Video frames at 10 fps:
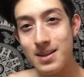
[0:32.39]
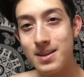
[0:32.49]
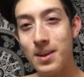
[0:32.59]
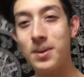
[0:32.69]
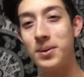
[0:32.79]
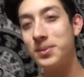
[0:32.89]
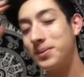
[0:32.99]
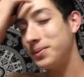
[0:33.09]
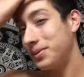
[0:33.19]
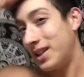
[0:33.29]
So
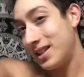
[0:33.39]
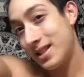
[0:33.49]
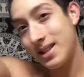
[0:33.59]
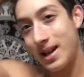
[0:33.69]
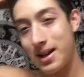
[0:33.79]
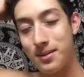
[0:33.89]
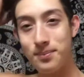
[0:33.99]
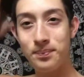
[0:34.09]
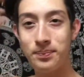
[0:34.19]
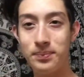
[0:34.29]
let's
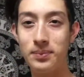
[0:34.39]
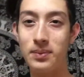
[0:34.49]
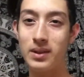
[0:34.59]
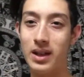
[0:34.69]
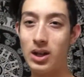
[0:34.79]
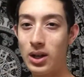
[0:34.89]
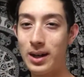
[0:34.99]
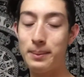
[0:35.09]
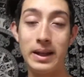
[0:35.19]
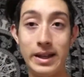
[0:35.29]
um, hurry
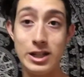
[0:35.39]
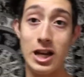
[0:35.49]
up and get